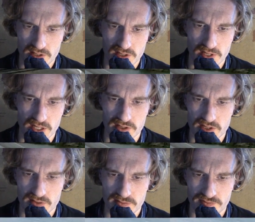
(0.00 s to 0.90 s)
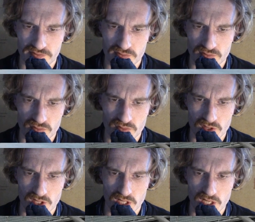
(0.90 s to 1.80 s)
on the ground,
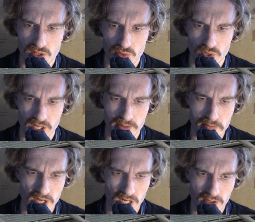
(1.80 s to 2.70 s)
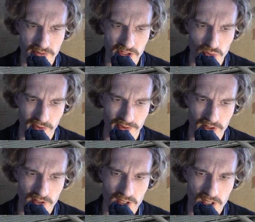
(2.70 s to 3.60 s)
we're in the middle of this river.